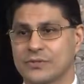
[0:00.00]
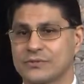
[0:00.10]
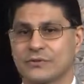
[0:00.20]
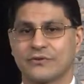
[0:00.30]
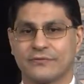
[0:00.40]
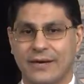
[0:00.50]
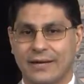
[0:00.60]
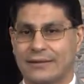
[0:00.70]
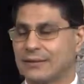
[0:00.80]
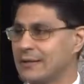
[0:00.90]

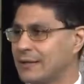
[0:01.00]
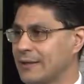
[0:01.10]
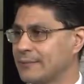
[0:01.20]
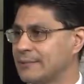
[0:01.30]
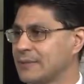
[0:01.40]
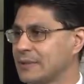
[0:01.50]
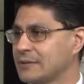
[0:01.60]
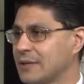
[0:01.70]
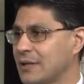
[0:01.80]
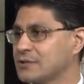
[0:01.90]
certified
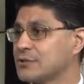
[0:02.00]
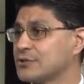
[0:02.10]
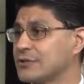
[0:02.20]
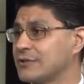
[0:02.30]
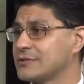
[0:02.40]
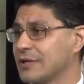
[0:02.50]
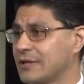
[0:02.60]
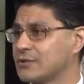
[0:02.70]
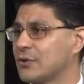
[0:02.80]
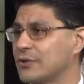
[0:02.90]
surgeon in the San
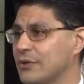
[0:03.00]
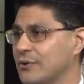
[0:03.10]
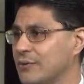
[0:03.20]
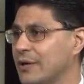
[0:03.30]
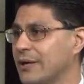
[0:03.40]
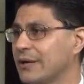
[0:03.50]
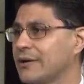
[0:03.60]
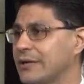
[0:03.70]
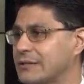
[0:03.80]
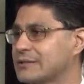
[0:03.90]
Antonio
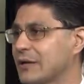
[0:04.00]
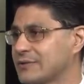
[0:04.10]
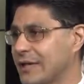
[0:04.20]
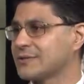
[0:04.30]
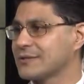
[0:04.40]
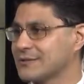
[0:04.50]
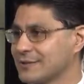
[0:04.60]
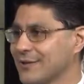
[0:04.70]
area in South Texas.